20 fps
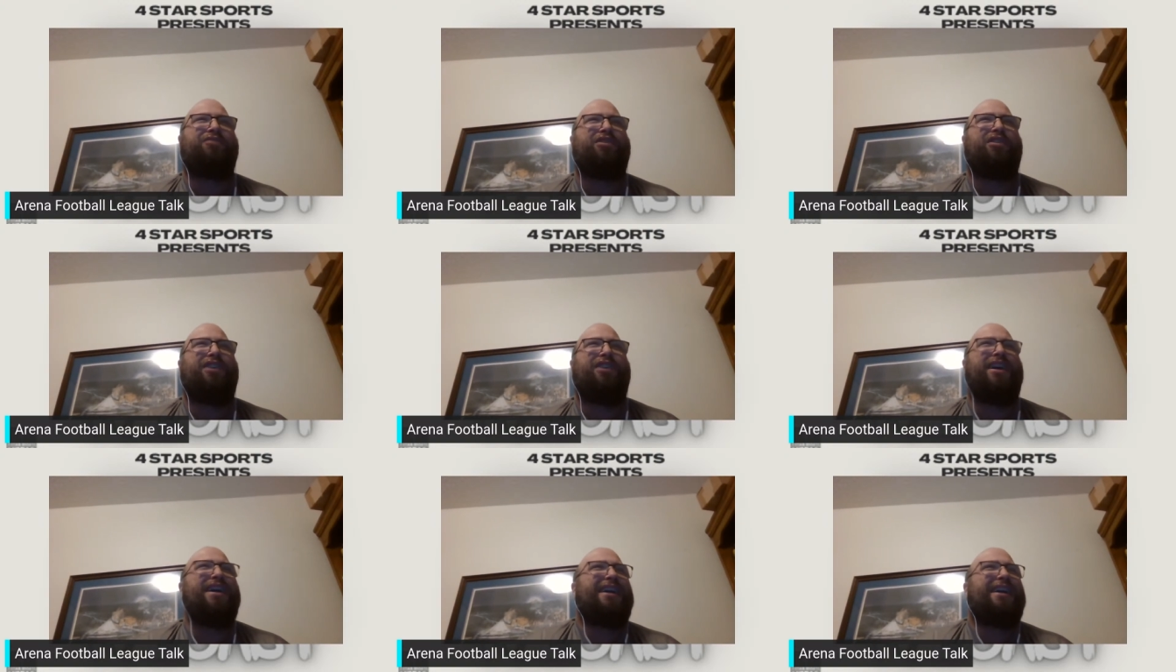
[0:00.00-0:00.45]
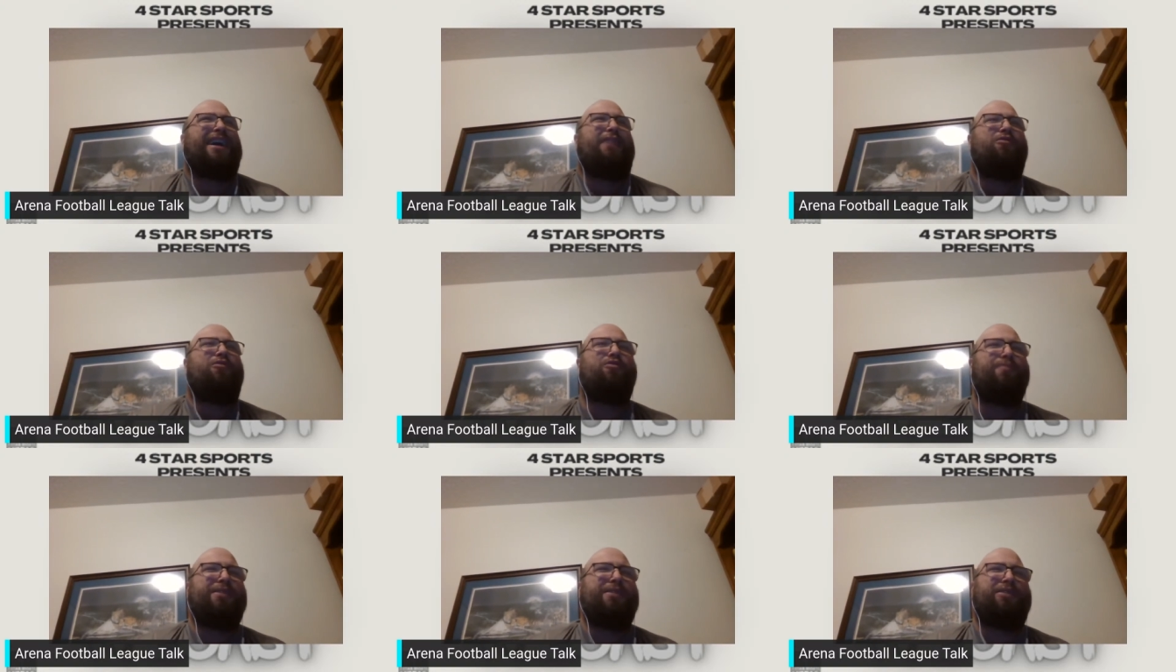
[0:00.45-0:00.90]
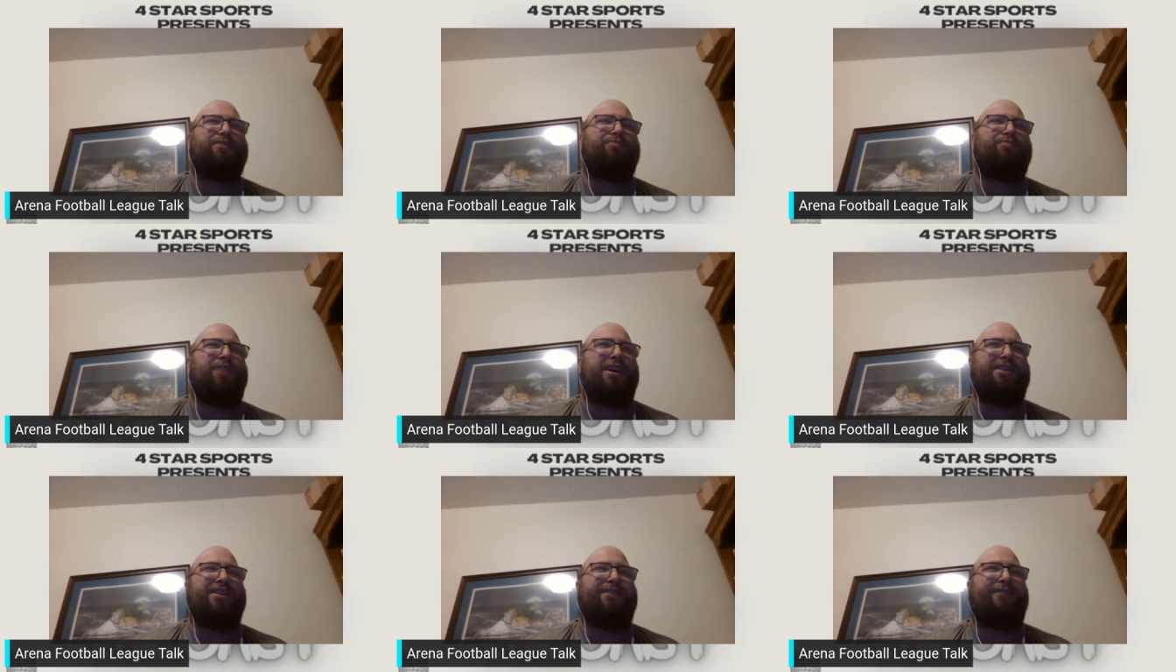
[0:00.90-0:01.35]
Heck, I won't be
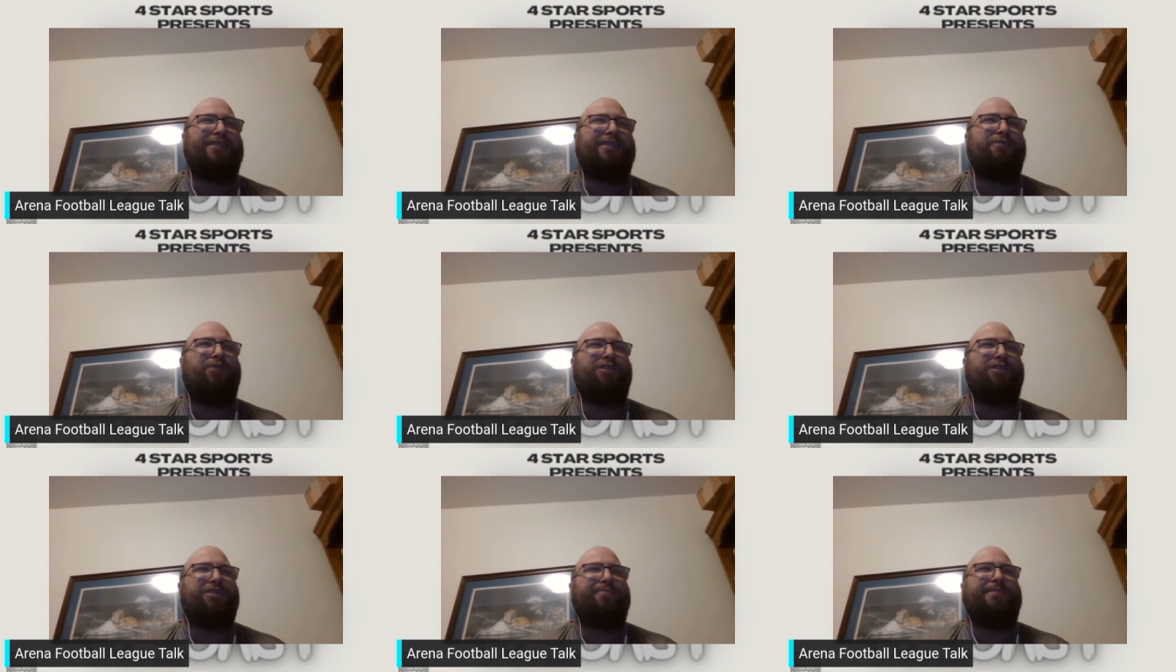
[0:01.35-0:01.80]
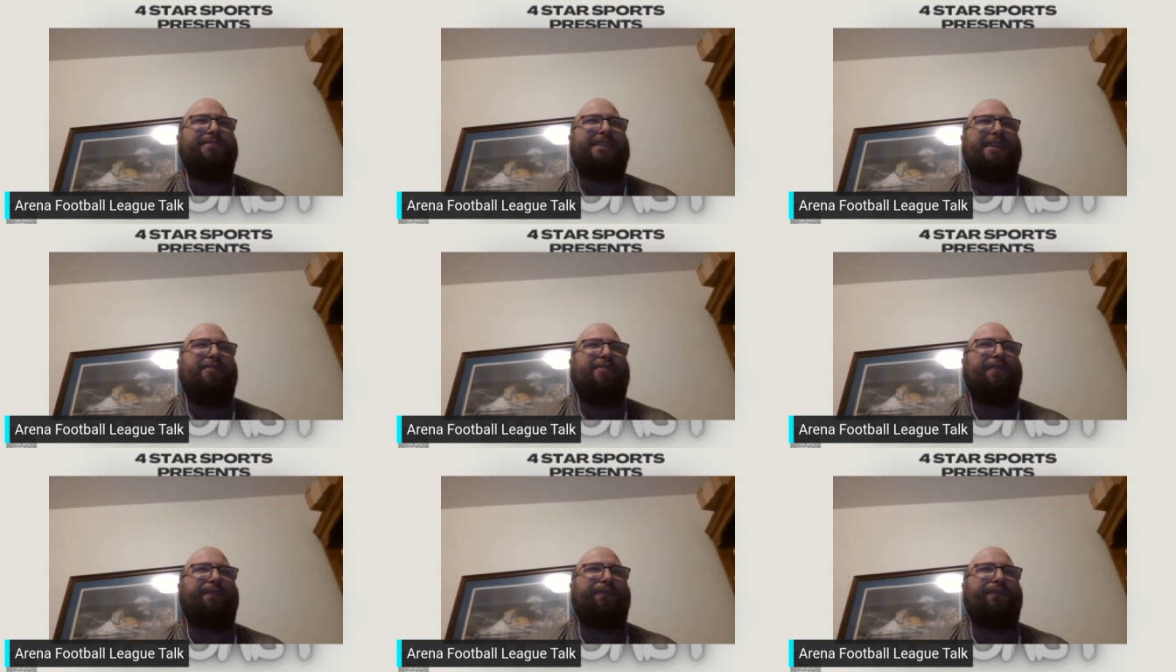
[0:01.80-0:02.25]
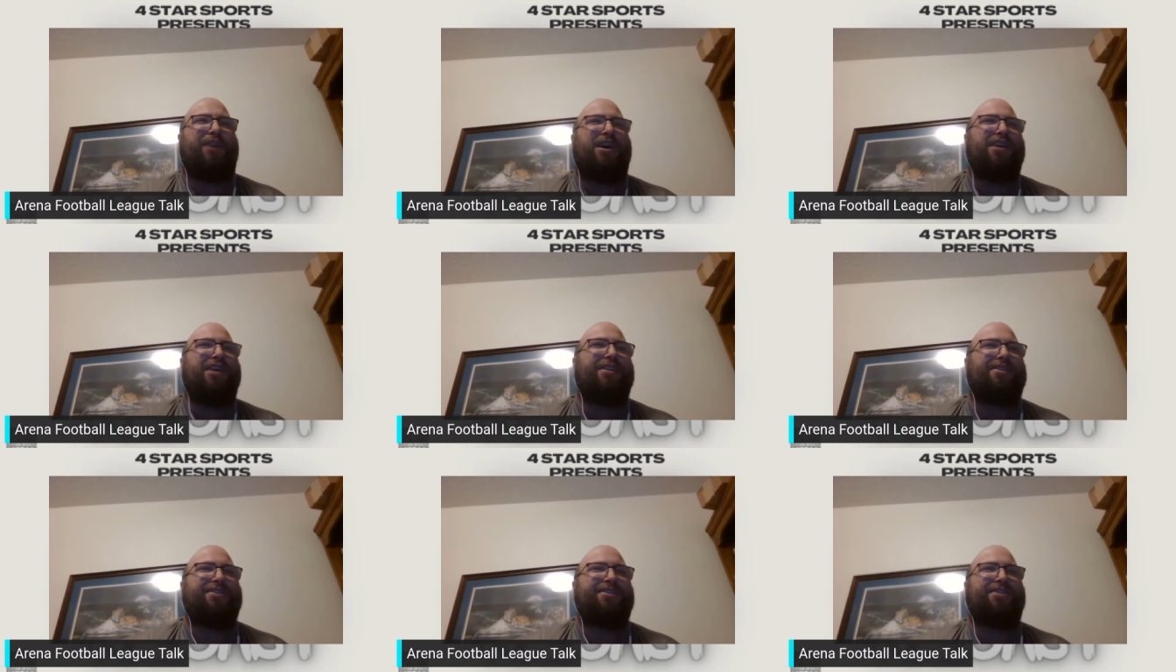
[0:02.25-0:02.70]
surprised if he works something out with
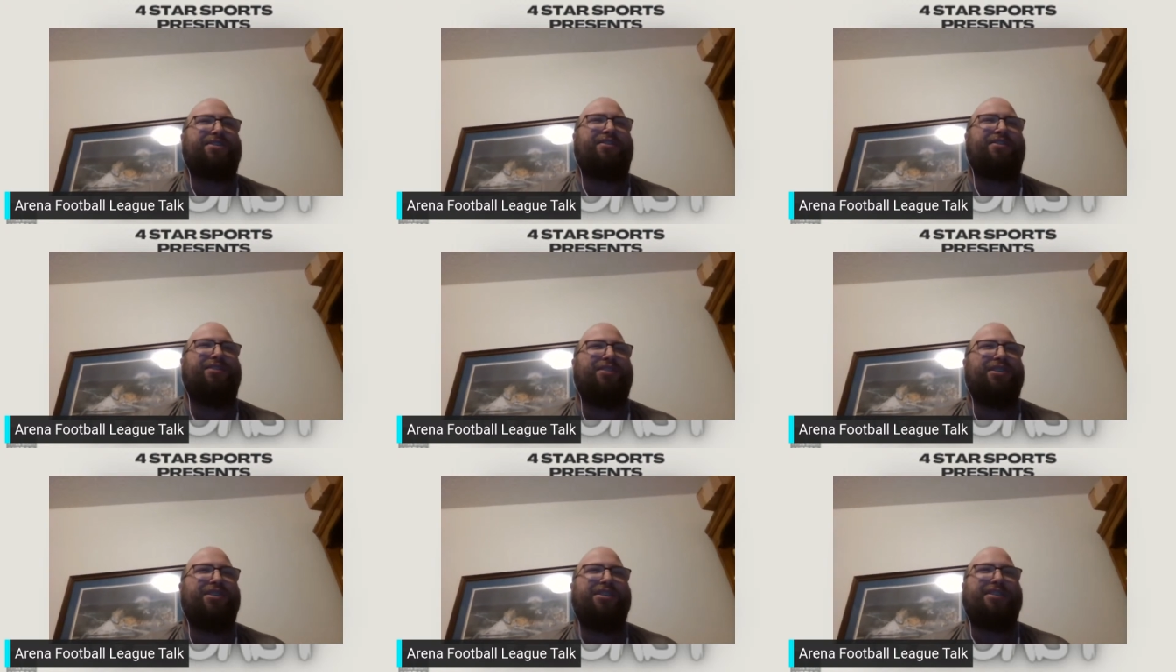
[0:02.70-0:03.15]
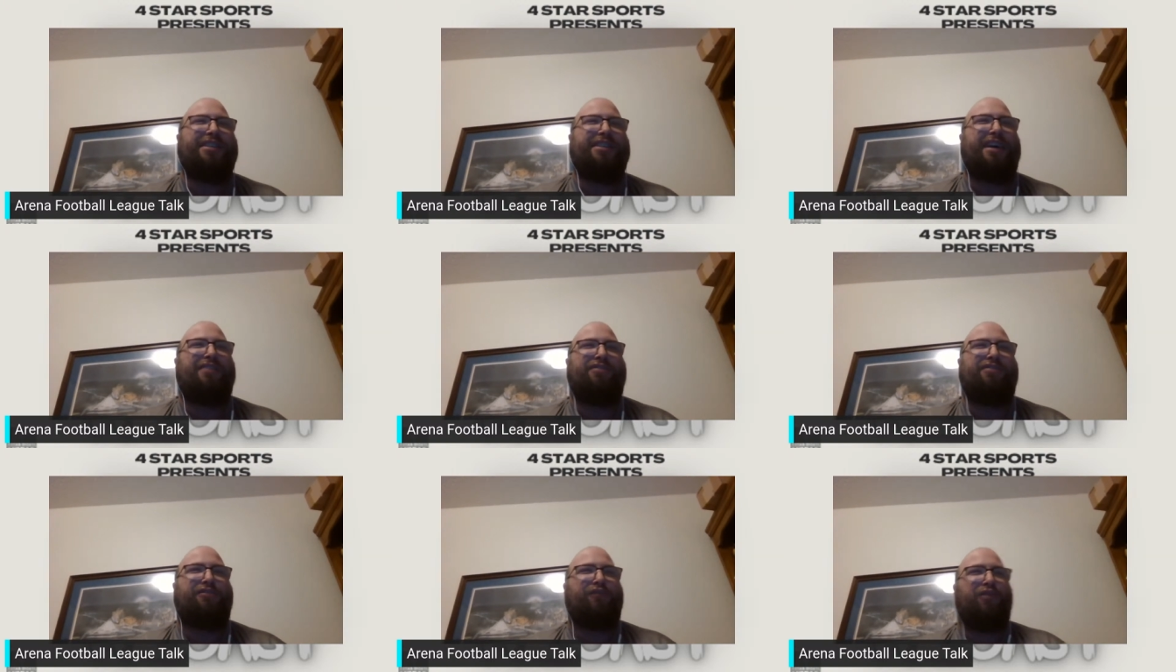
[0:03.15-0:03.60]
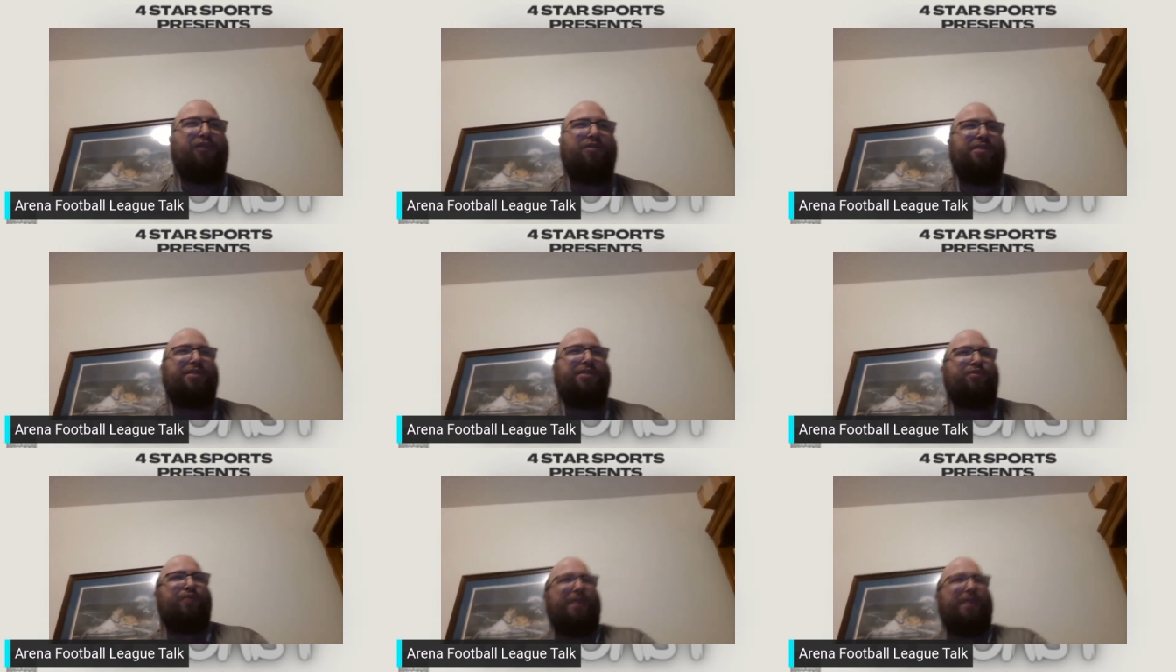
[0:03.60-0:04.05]
Fox down the road
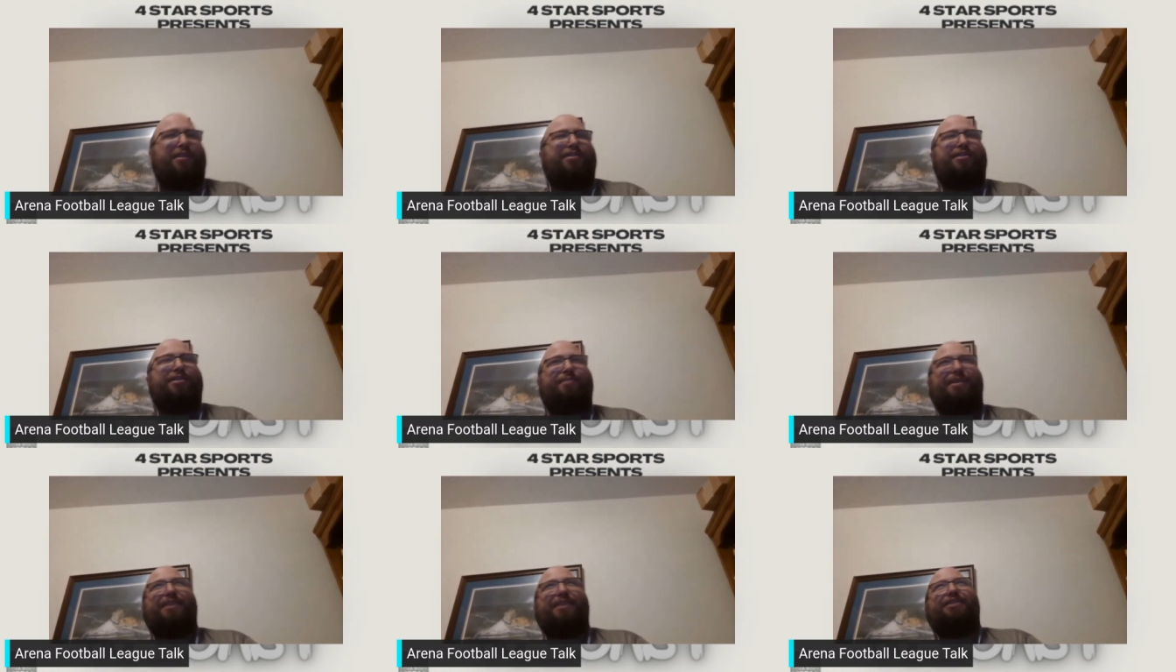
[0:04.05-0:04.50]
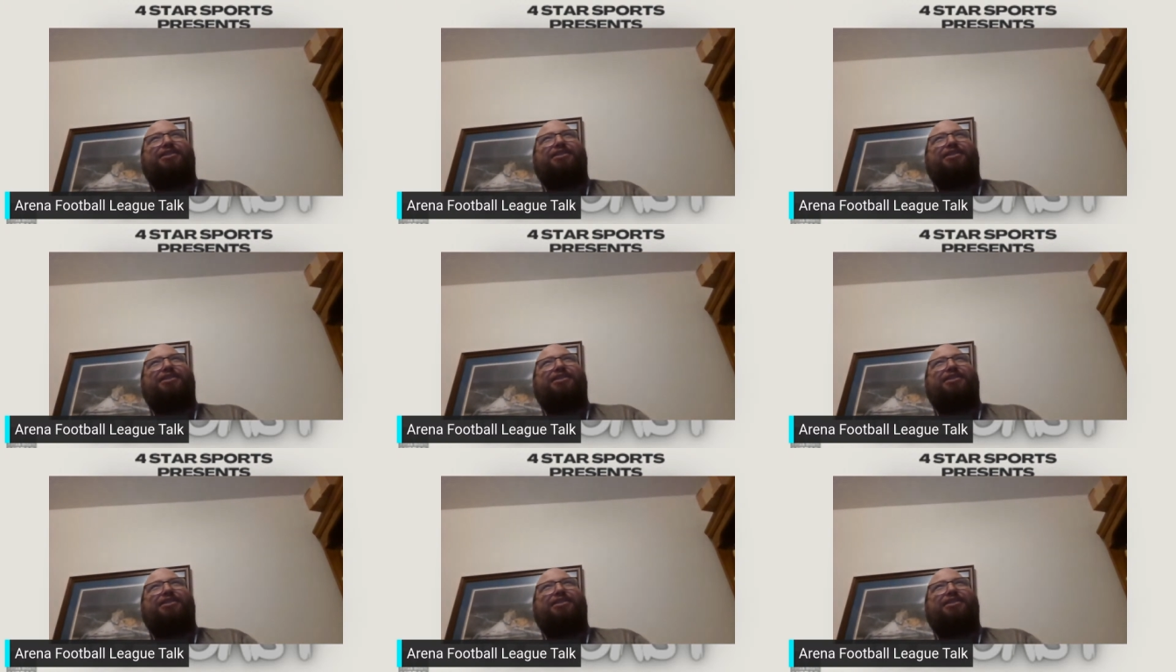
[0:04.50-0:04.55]
as well, is because